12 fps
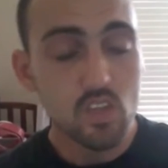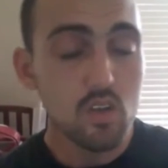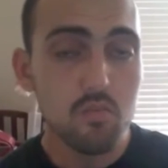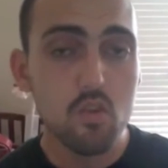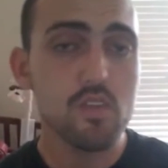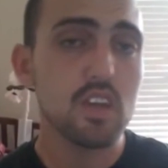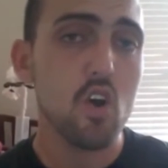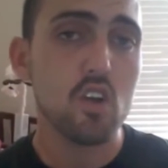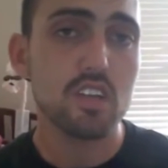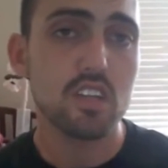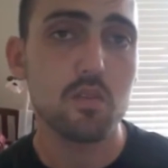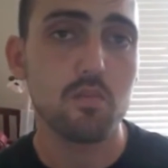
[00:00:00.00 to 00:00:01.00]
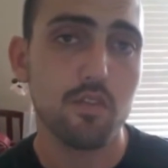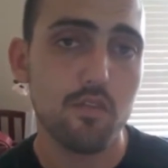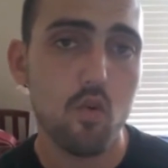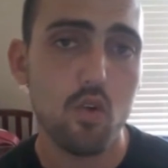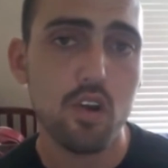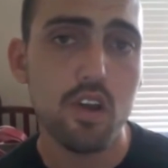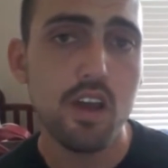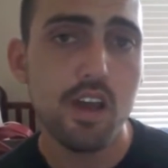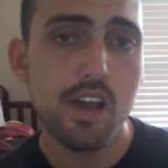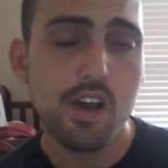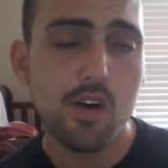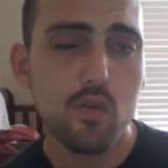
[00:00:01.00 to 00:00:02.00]
Moving on to number 4,
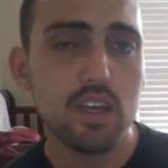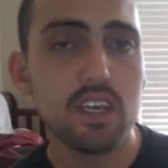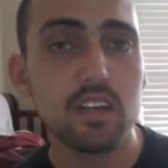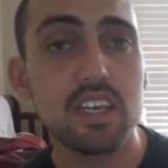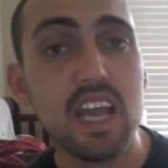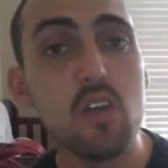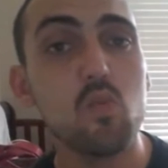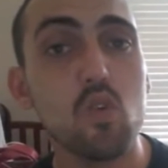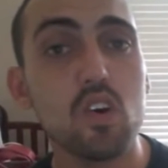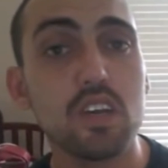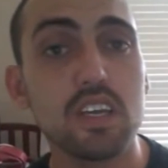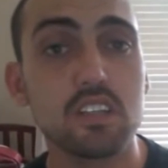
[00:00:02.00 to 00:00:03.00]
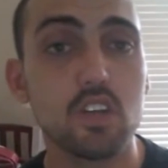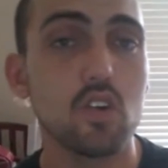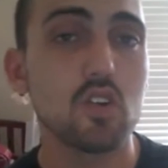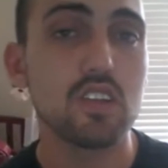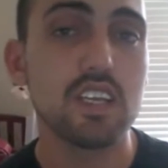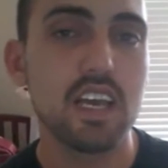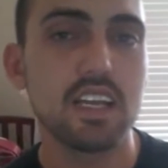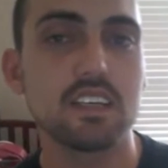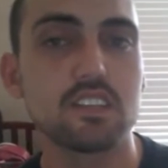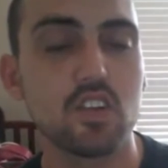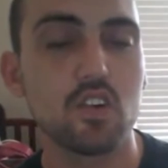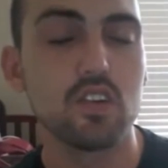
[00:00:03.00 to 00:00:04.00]
we can network internally and
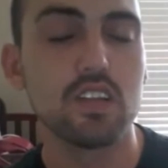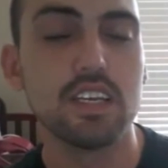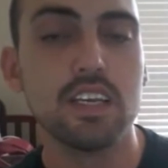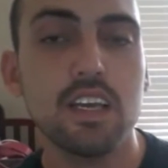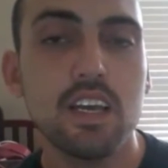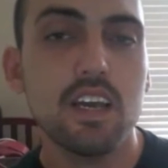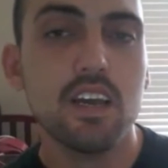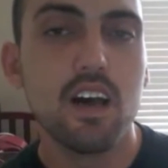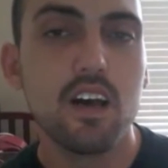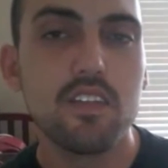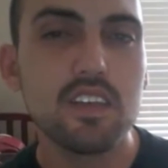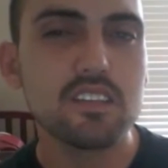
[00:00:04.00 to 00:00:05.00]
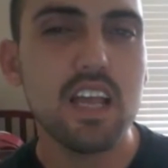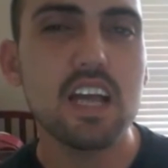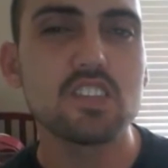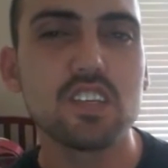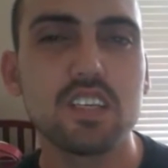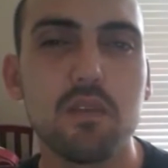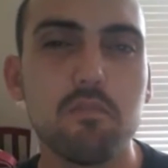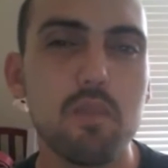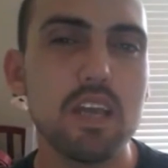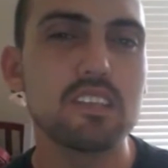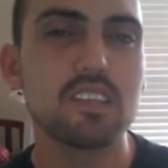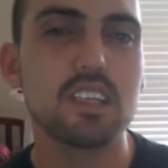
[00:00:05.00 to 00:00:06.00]
externally. This action can
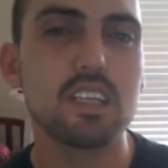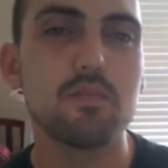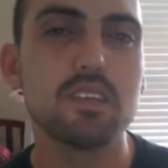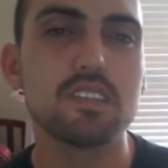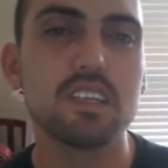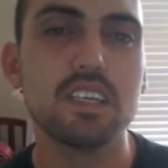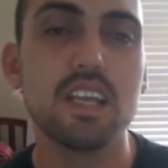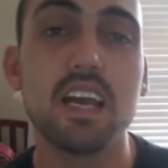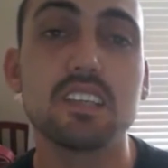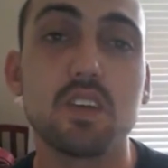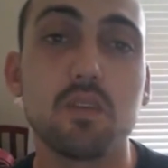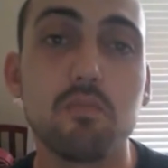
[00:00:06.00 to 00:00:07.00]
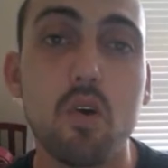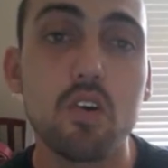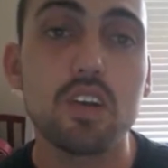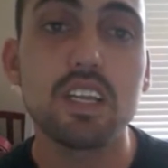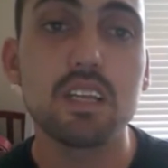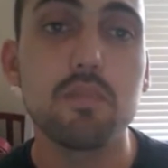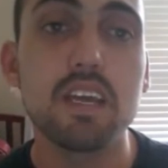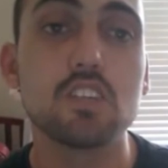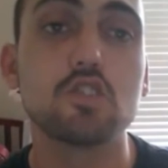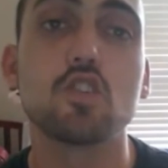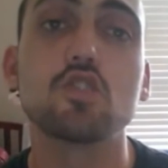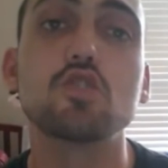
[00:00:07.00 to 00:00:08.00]
basically be seen as a marketing
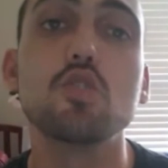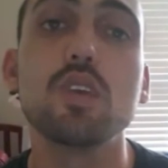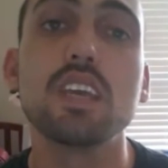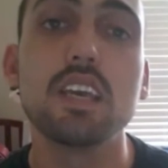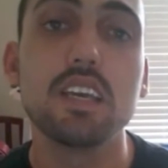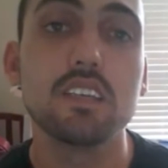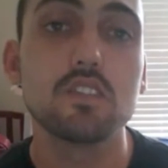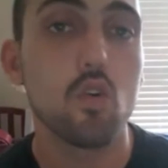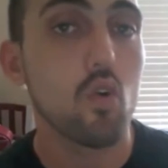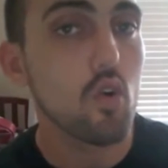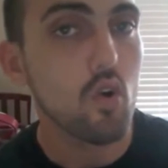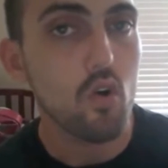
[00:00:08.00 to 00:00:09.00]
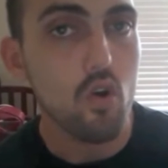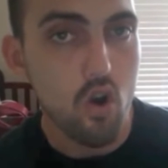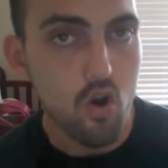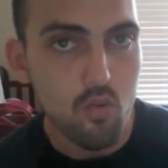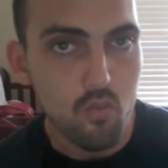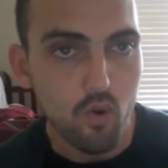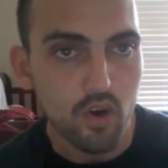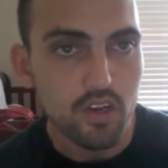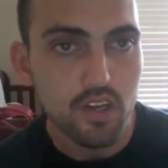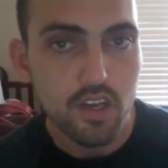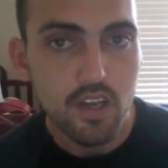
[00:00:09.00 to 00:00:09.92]
manager doing his or her homework.